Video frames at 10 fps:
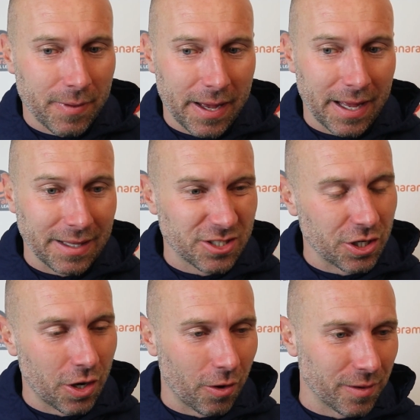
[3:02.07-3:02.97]
And
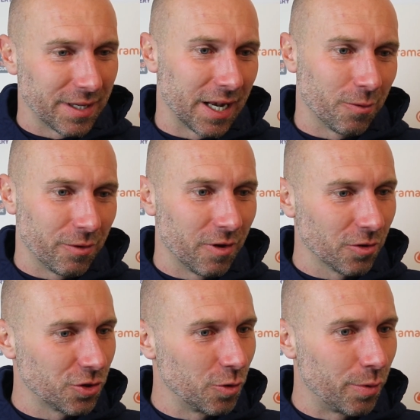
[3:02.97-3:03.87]
tonight, you know, we've
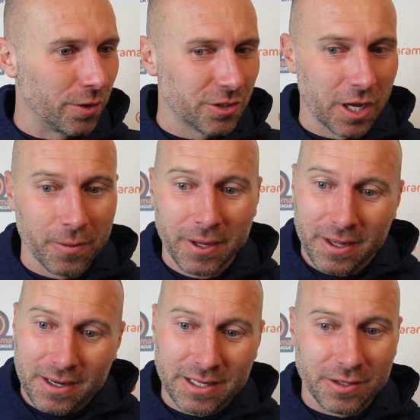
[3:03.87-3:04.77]
lost 2 points. So,
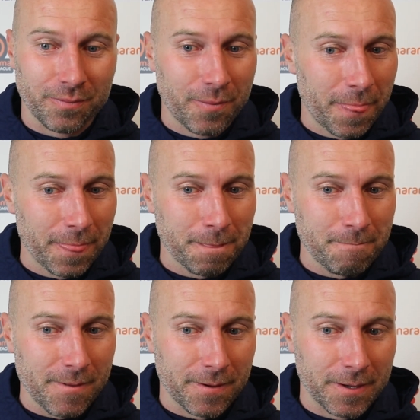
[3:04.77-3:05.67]
listen,
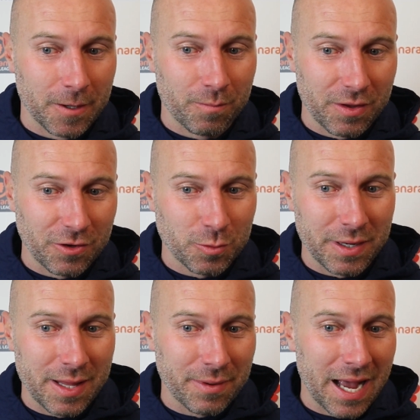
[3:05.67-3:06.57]
if you
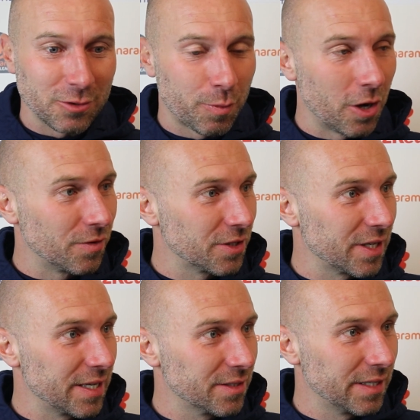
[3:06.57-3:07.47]
split them games up over the
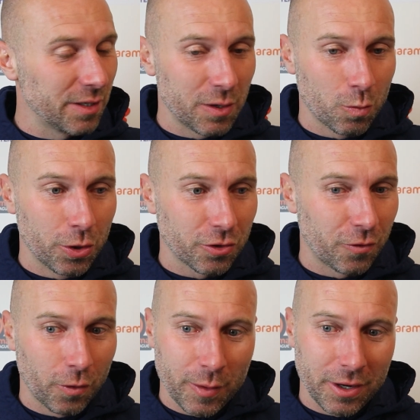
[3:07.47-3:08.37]
season, it works
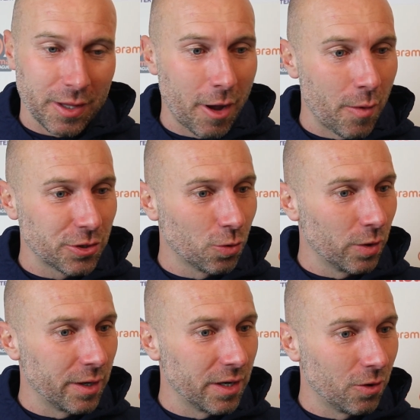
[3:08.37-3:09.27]
for you. But at the moment, it's
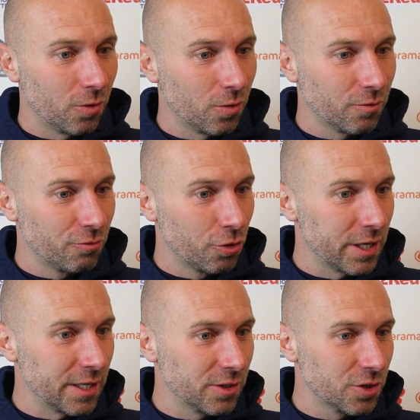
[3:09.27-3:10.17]
all
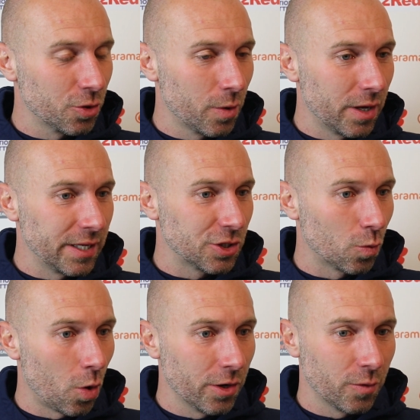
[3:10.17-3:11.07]
running into
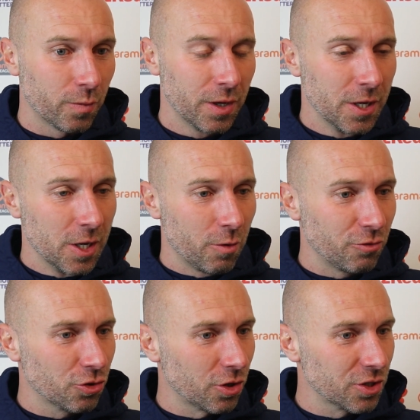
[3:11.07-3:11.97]
one, and we've
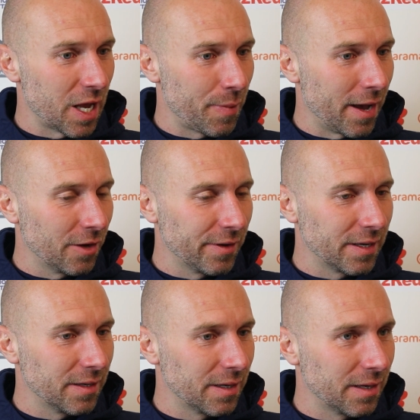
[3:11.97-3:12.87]
just got to snap out of it
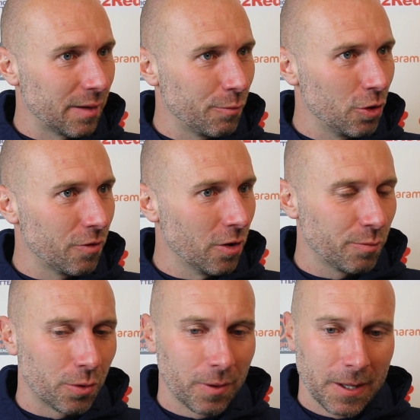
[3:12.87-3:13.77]
and move on.
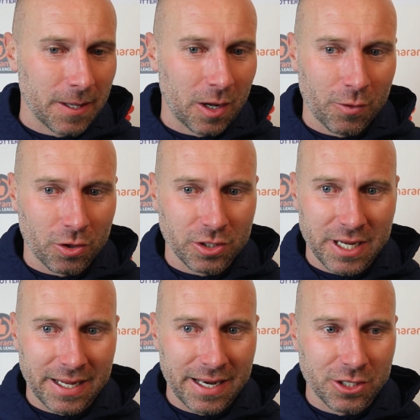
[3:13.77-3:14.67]
But I'm not going to
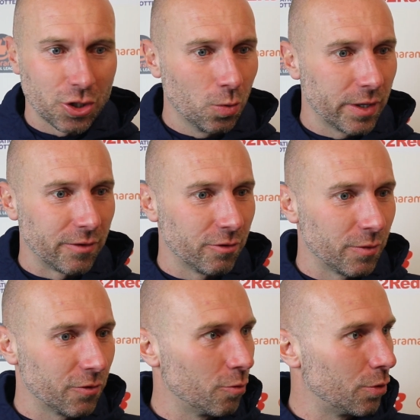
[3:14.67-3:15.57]
take any sulking from
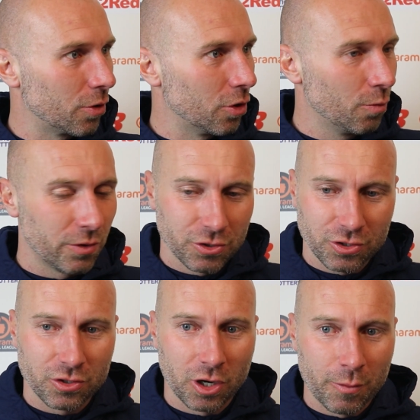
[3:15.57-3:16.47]
the football club. We've
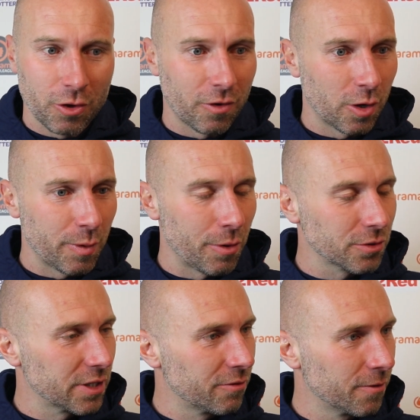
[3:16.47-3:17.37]
just got to move on and be
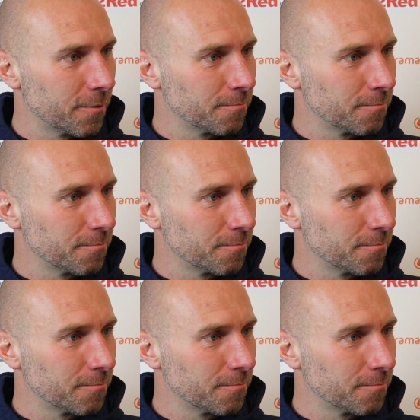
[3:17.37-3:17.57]
positive.